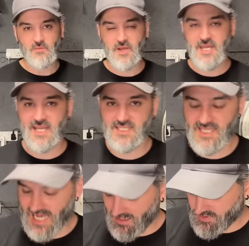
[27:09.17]
But here's
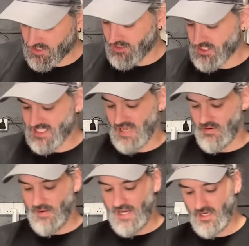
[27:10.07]
the absolute
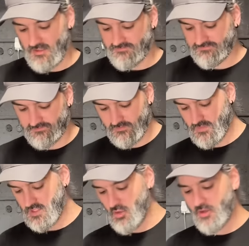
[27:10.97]
slammer banger.
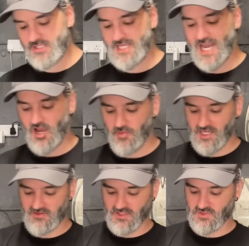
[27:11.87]
98, I
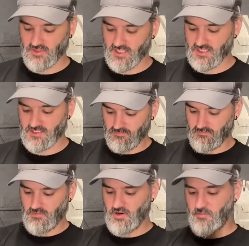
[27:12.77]
believe this one is,
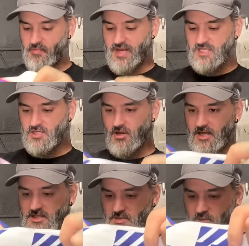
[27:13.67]
on a big size as